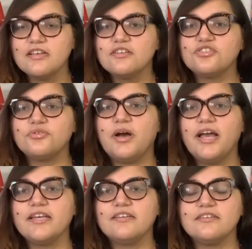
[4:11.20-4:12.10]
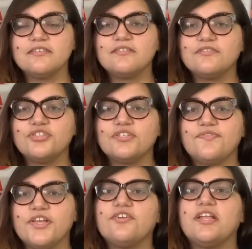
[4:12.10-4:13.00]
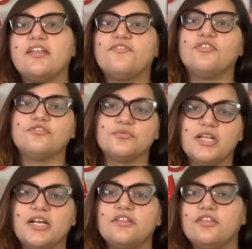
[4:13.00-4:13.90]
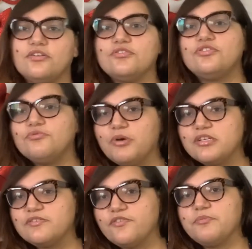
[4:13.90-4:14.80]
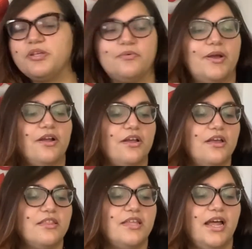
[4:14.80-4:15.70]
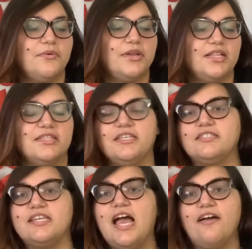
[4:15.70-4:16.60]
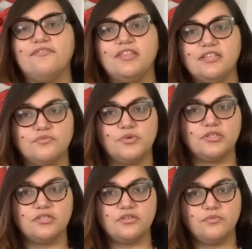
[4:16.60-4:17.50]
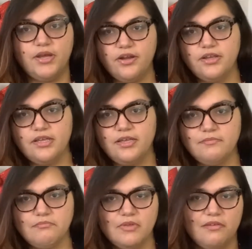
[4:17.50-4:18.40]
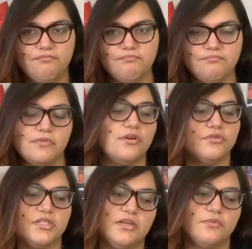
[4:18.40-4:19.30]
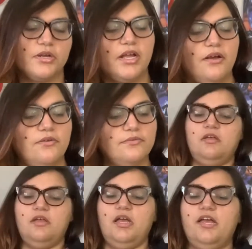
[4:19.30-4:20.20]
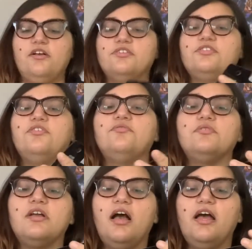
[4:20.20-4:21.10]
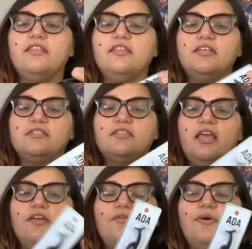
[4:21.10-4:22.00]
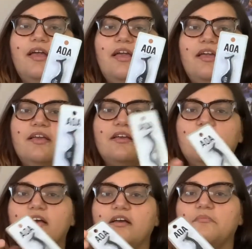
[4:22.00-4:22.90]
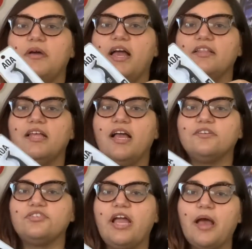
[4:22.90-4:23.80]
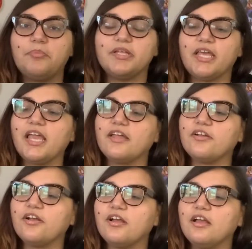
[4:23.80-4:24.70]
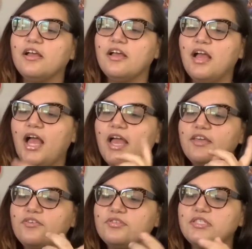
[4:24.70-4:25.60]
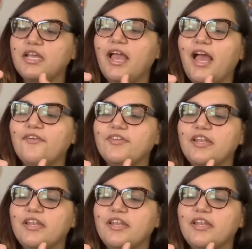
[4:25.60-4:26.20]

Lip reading: so I just figured that if those were like a little too much for me to wear, that I would at least have these ones to wear if those didn't work out. I also got this AOA eyelash applicator. I used to have